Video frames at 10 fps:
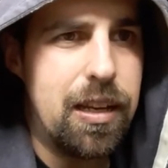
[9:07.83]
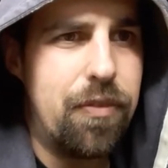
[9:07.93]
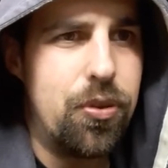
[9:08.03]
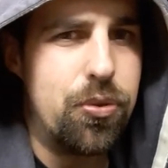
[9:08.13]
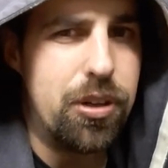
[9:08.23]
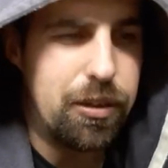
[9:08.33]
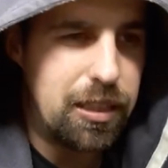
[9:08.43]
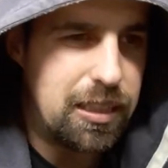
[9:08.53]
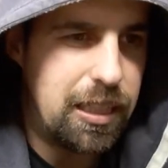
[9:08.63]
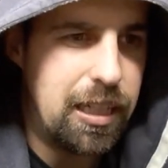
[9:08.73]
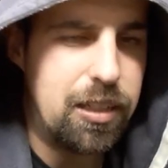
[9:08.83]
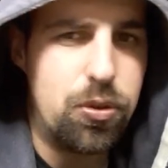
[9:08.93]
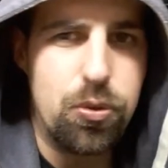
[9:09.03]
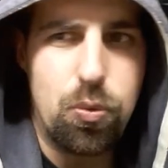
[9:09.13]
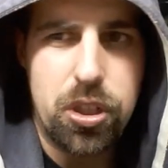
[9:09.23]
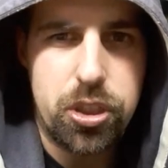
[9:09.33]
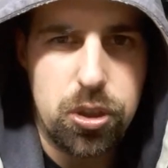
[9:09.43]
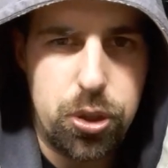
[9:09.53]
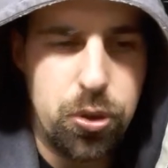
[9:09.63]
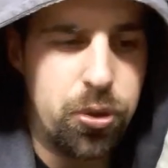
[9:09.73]
if you drown at sea and you wash
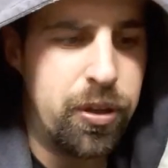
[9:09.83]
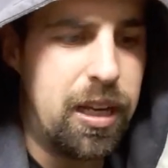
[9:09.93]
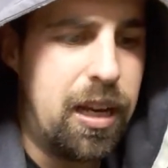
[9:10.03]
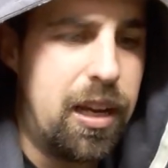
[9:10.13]
ashore,